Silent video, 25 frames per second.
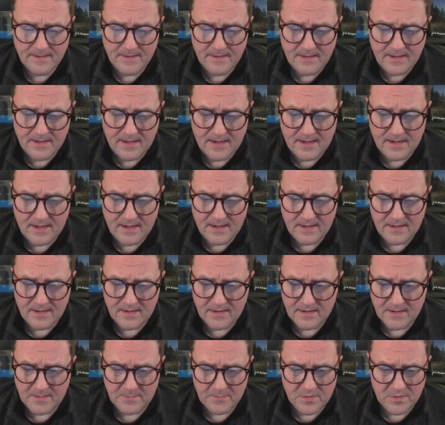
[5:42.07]
and
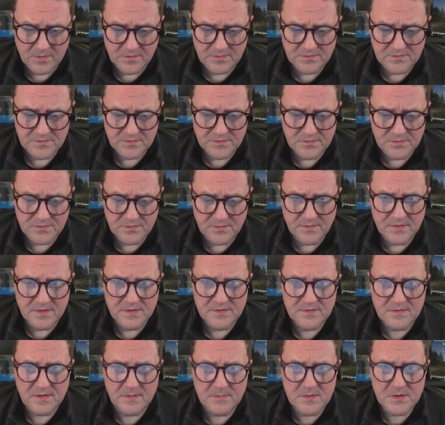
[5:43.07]
I'm going to do this,
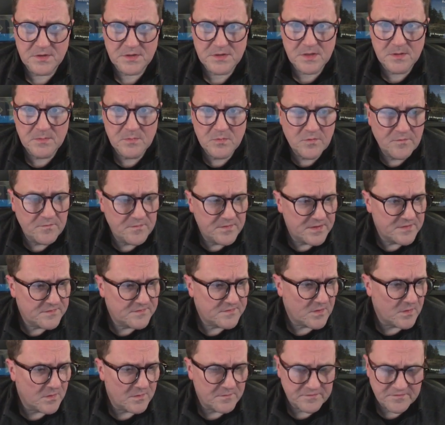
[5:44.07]
I'm just going to move this
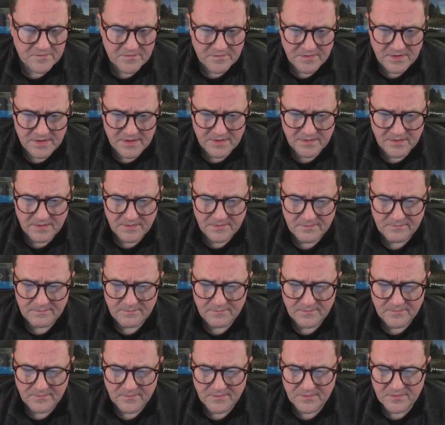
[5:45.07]
off screen,
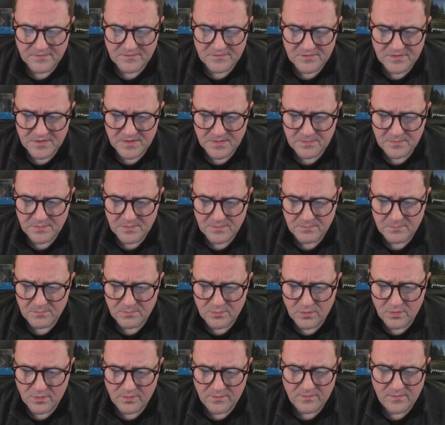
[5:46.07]
the zip,
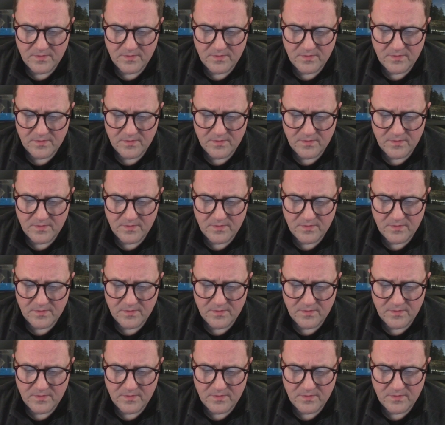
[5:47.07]
put